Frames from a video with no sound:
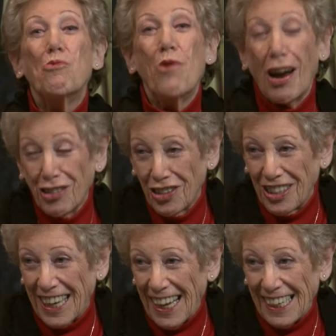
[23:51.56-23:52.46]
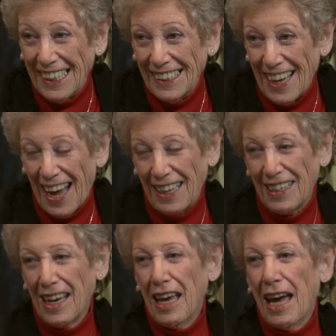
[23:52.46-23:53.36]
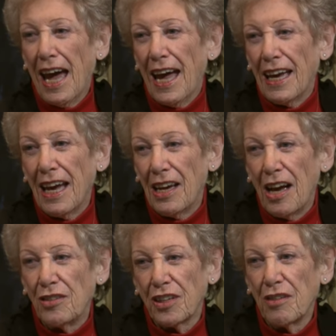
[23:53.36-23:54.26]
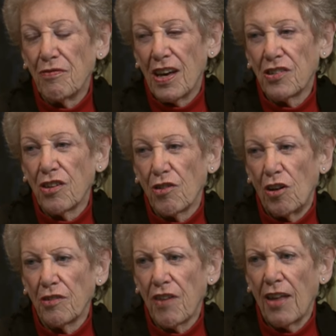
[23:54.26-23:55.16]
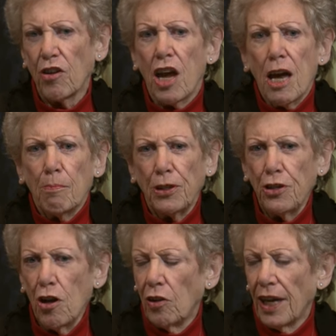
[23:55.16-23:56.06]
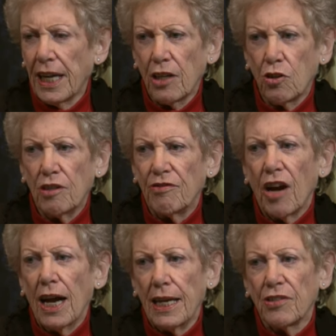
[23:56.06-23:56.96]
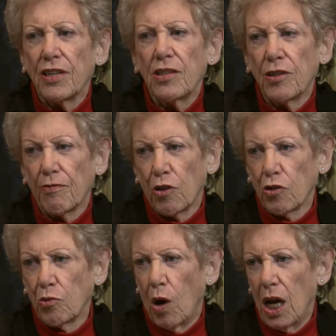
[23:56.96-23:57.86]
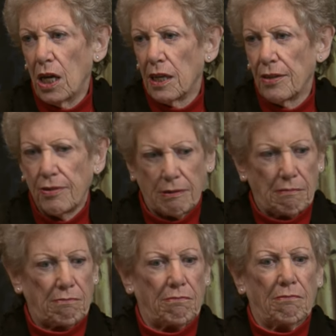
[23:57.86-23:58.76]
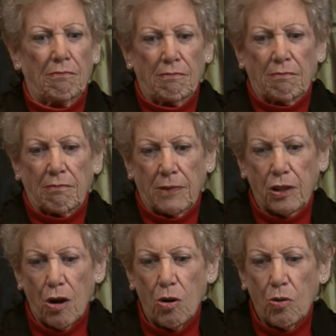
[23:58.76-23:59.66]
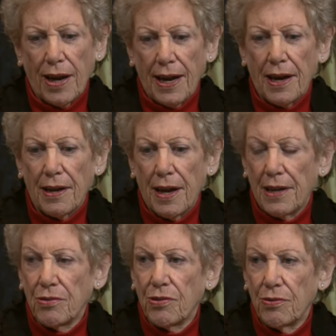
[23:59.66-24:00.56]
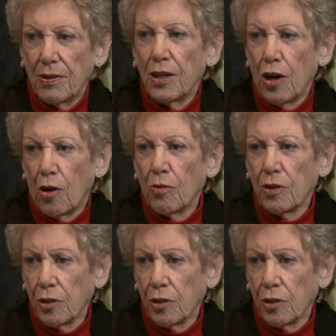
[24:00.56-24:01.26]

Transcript: rushed to get in line yeah, and, yeah. and, to confess to the Holy Father. Yeah. But you know, like on Good Fridays, he's the first one to go and, and you Your know